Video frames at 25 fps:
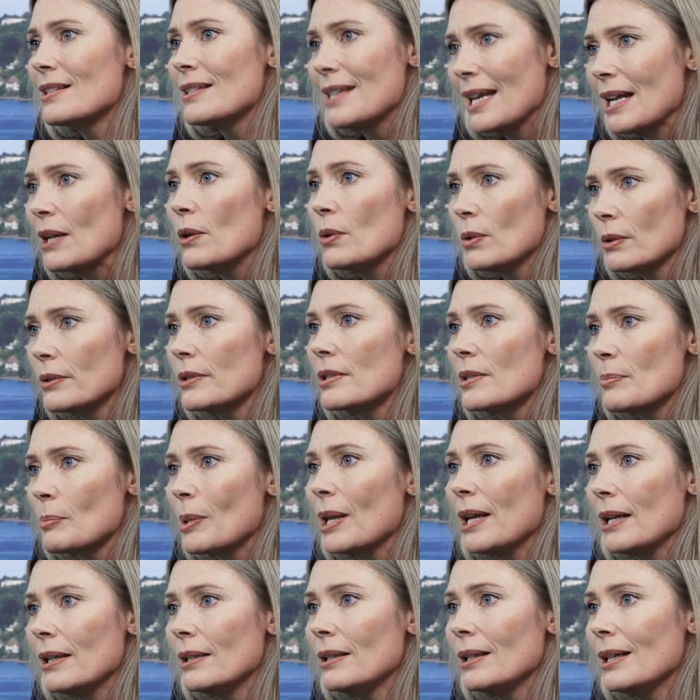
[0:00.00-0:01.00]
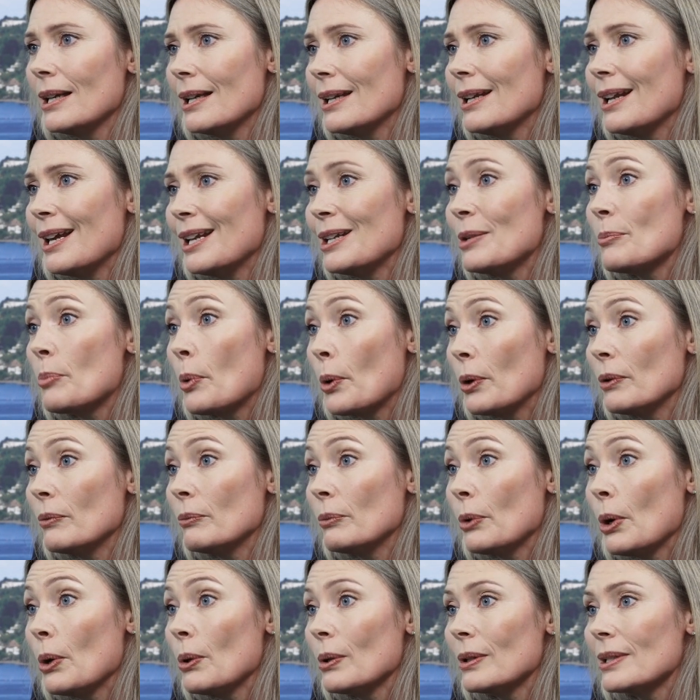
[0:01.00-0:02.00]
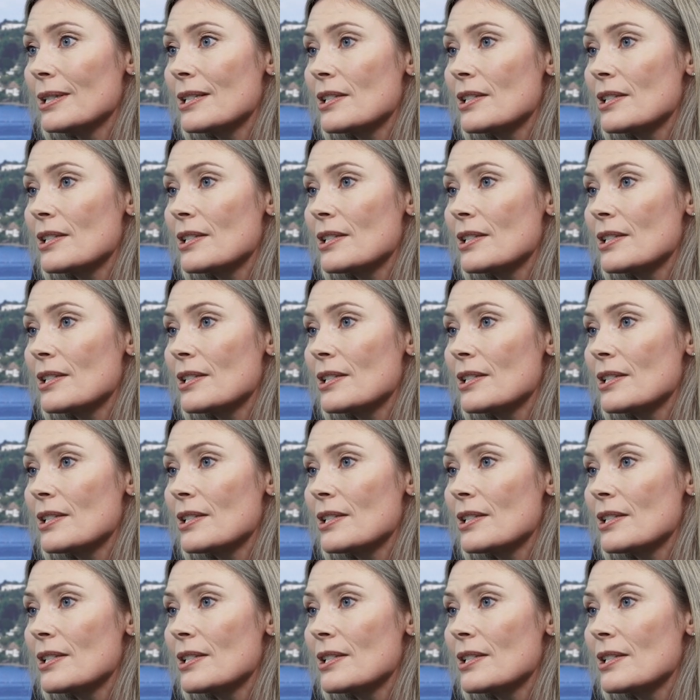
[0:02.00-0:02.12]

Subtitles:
stakeholders play an important role.